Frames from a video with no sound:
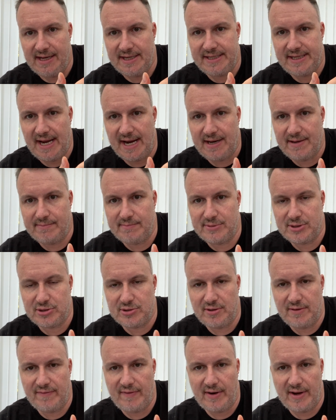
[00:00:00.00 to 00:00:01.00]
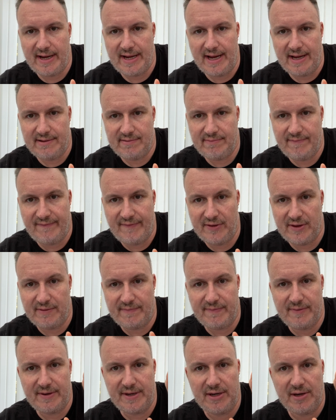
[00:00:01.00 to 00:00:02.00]
denim sort of like for
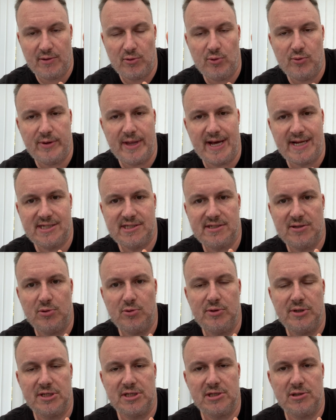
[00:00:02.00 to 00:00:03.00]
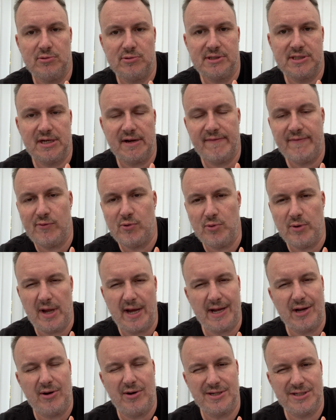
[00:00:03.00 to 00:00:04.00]
the you know all their all the salt stuff are all
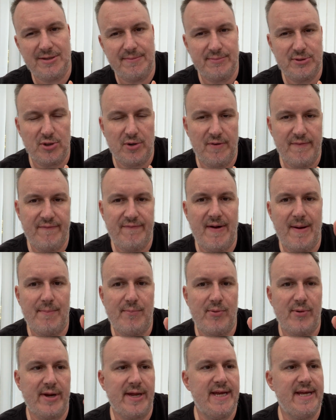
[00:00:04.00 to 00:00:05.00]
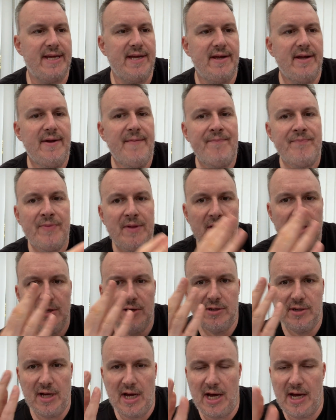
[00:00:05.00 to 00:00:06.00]
like got some sort of fabricy
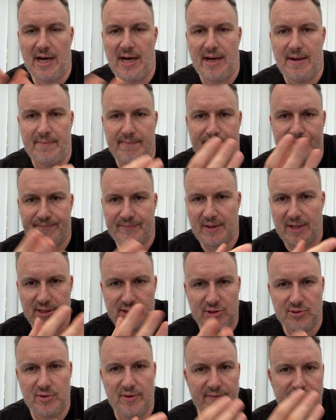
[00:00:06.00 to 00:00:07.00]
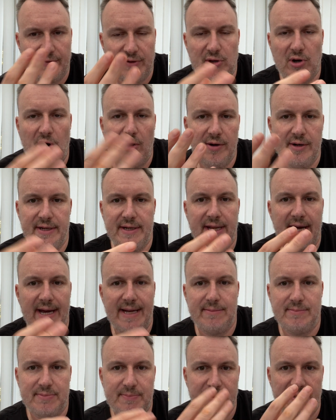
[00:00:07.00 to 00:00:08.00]
um, sort of con-
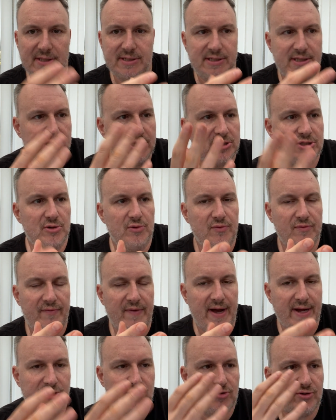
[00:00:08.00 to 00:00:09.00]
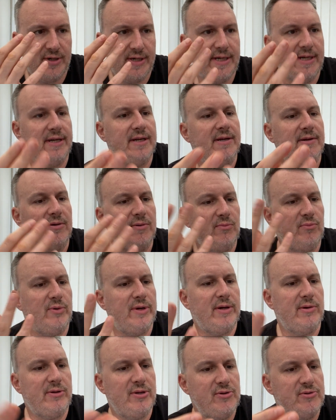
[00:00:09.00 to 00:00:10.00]
names because of the salt factory, and it,
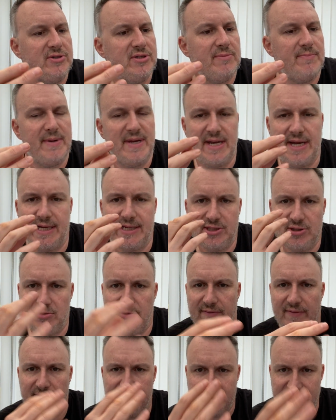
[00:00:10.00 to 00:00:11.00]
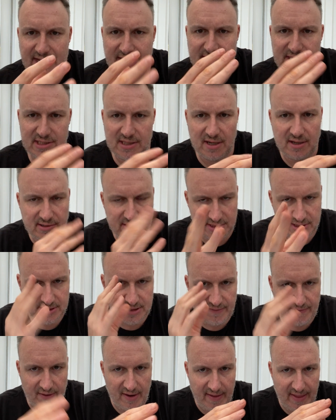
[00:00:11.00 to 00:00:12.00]
it, used to be a sort of, of textiles and
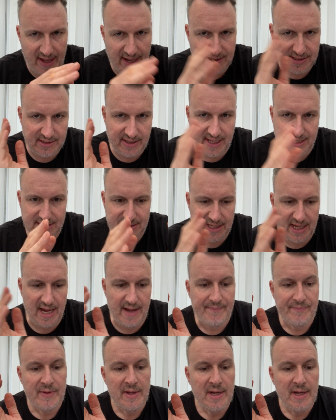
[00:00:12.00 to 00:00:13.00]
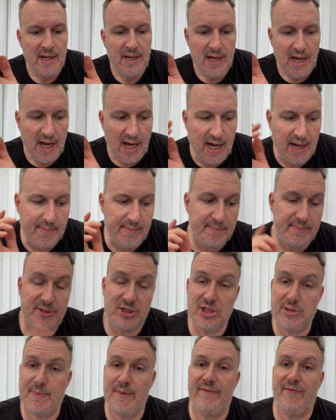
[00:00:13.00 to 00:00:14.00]
stuff like that. So that's that. Um, but
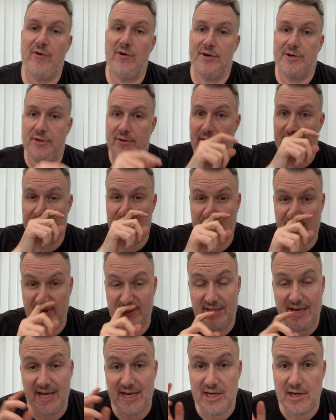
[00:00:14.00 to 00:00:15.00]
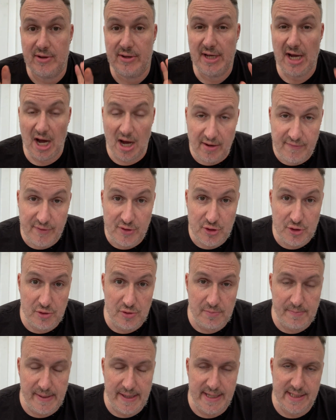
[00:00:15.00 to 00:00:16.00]
just before I do that, I just want to let you know the other
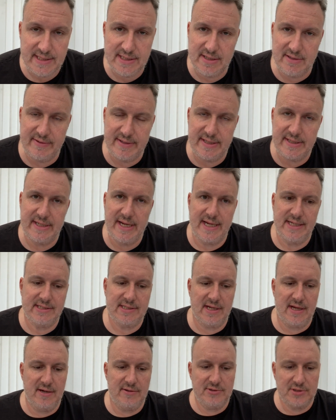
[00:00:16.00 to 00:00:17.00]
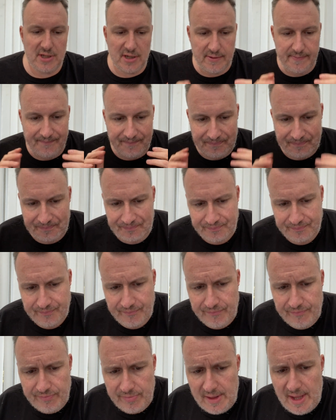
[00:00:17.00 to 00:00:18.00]
new beers that are in Tesco. So
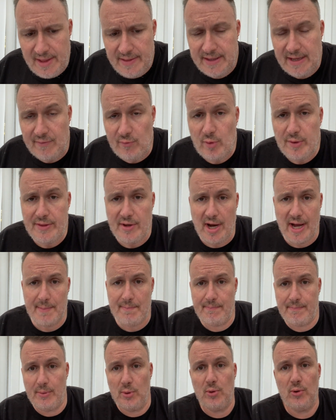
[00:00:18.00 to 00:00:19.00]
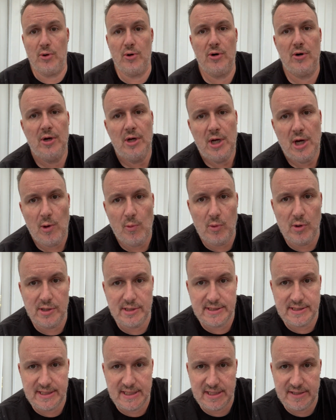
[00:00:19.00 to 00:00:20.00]
the other one that I bought
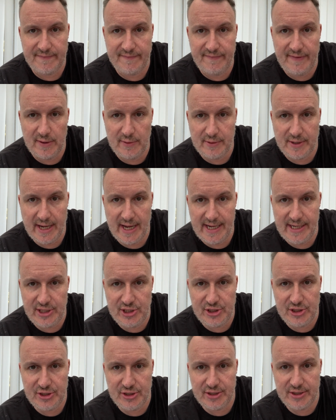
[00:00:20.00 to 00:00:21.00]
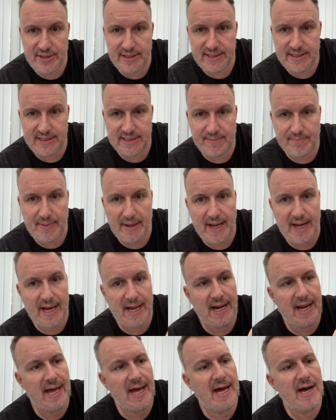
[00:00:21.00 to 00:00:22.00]
was this Vocation. This is a
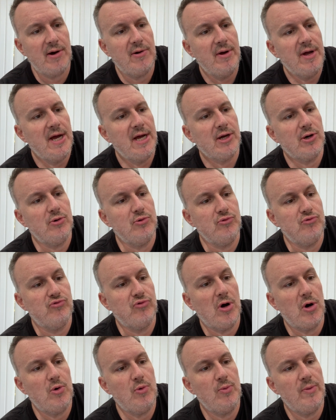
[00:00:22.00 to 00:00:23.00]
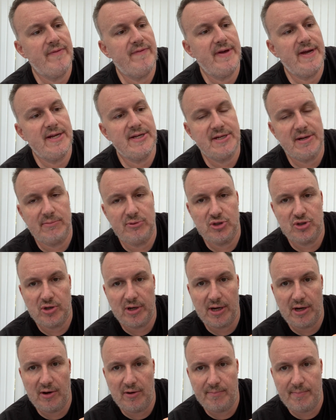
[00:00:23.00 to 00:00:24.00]
pale ale called Roll With It, double
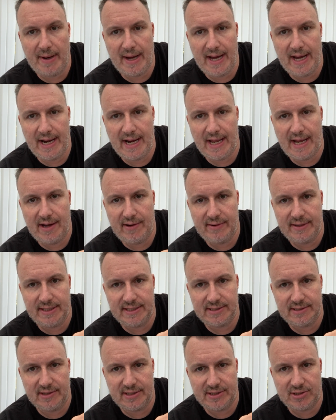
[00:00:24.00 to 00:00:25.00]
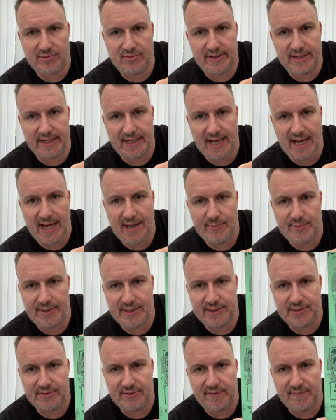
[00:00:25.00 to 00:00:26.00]
dry hopped Palau in this nice green can with
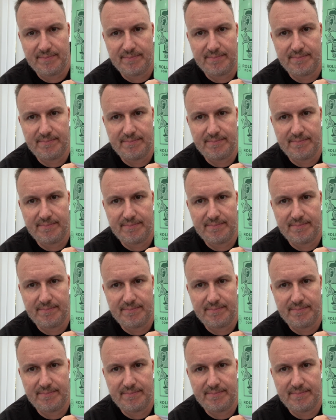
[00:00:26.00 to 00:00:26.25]
this sort of